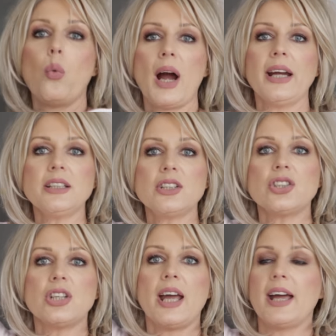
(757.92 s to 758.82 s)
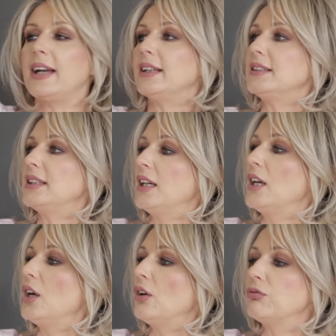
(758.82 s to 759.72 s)
white shirt,
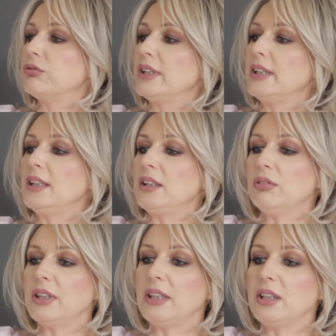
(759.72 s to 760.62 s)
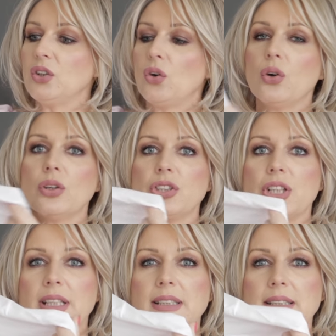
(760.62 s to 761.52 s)
really, really
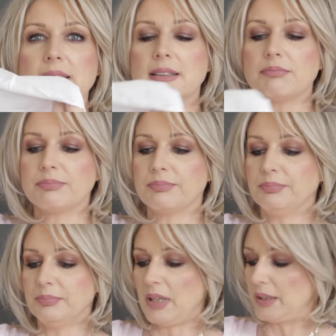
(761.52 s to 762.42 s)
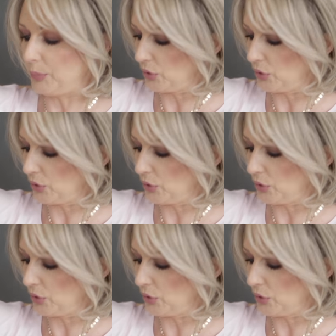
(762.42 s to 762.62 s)
gorgeous. I